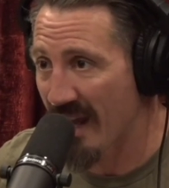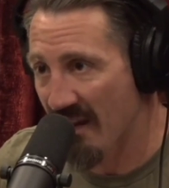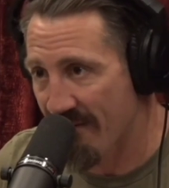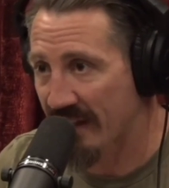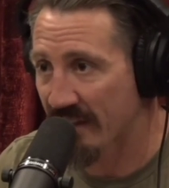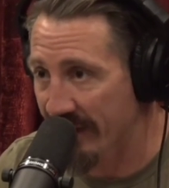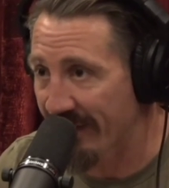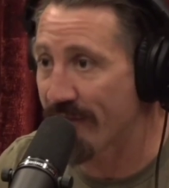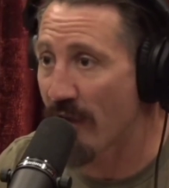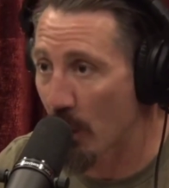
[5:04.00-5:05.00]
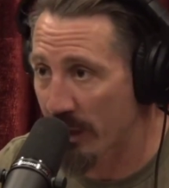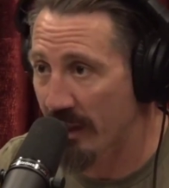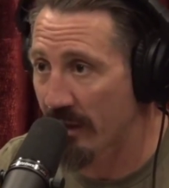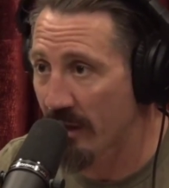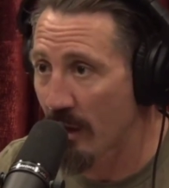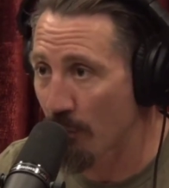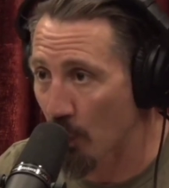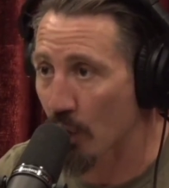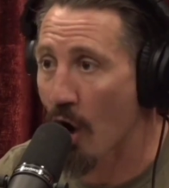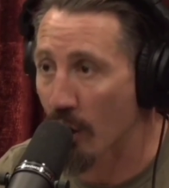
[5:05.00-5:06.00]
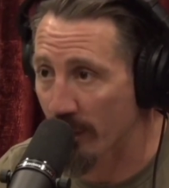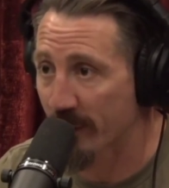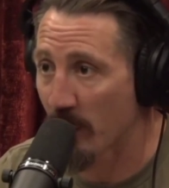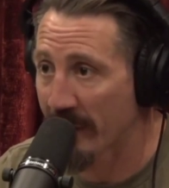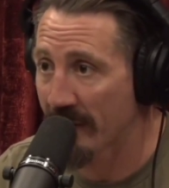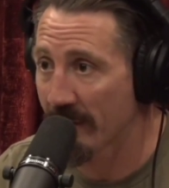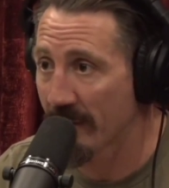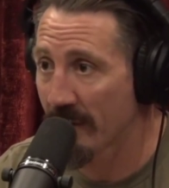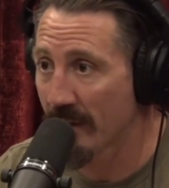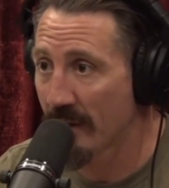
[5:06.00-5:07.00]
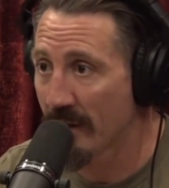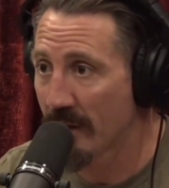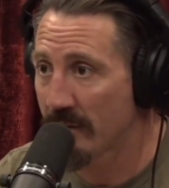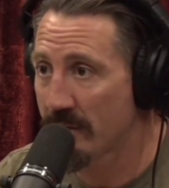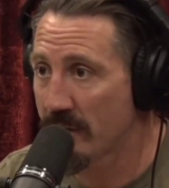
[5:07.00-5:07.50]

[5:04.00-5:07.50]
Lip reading: effectively voted for a congresswoman. Dude,